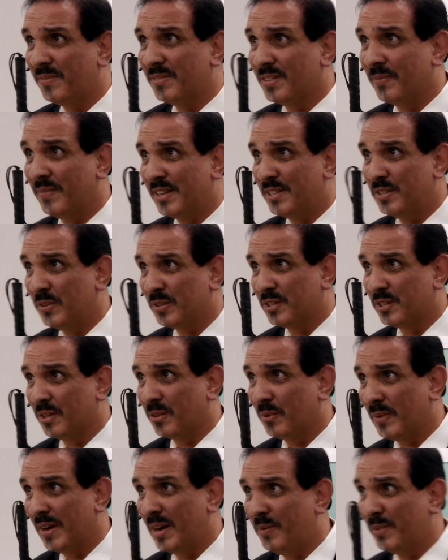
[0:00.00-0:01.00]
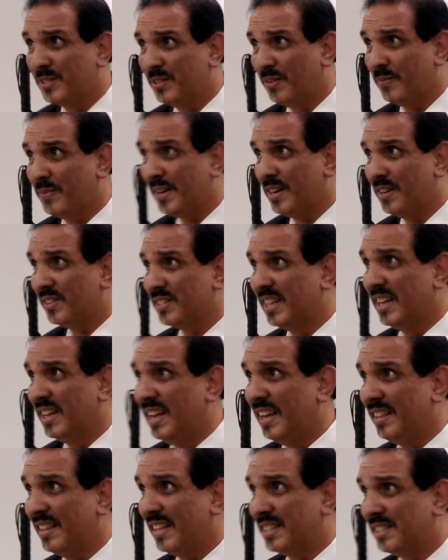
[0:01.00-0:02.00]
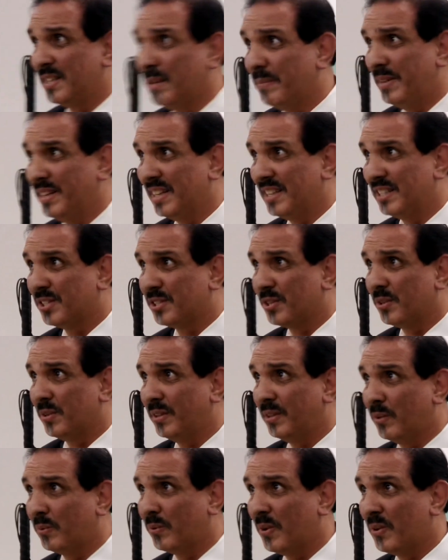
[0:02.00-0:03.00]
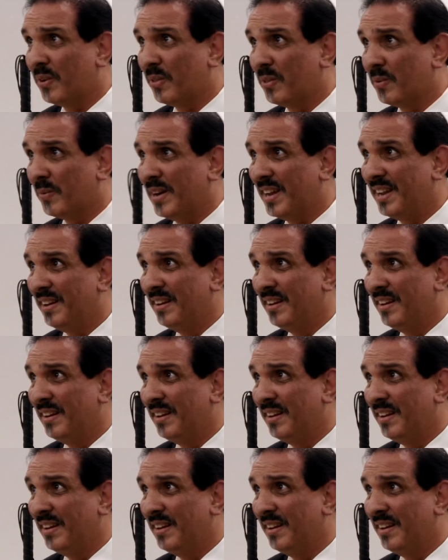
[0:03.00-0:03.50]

If I do it to the right with 2 fingers, that simulates turning the rotor to the right.